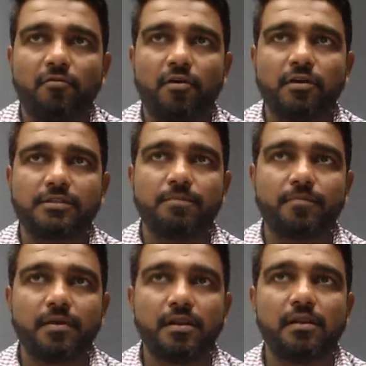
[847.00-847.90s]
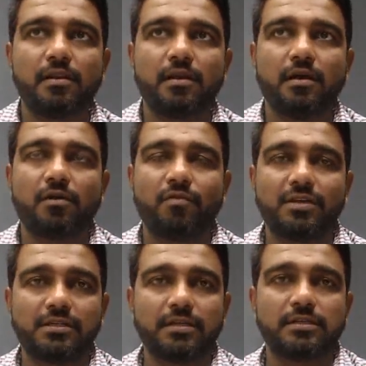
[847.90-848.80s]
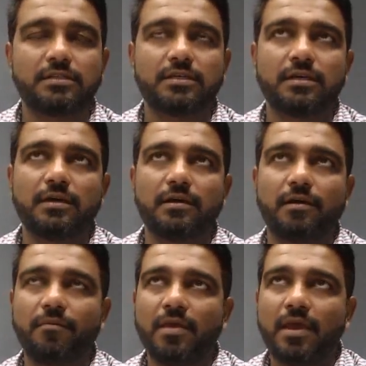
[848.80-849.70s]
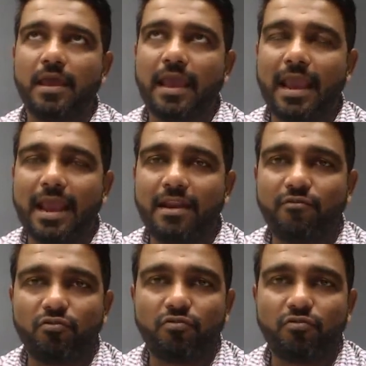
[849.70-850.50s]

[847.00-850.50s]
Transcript: simple questions, and if